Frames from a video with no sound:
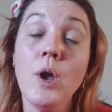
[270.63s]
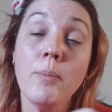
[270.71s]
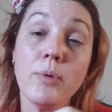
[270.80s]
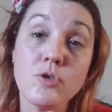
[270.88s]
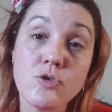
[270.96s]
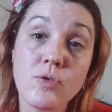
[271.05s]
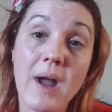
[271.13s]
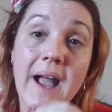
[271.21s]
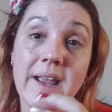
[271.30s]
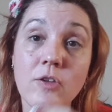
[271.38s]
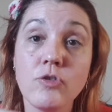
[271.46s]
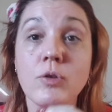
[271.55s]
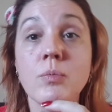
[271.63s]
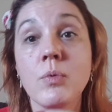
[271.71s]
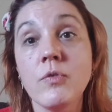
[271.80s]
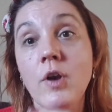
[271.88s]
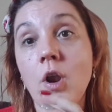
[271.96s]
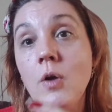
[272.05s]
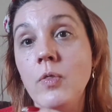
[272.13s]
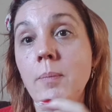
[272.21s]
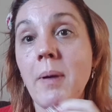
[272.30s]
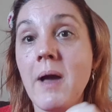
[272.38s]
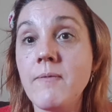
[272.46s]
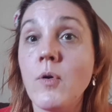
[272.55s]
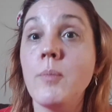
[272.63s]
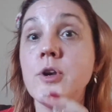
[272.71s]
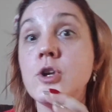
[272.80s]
But try, as you move along the platform and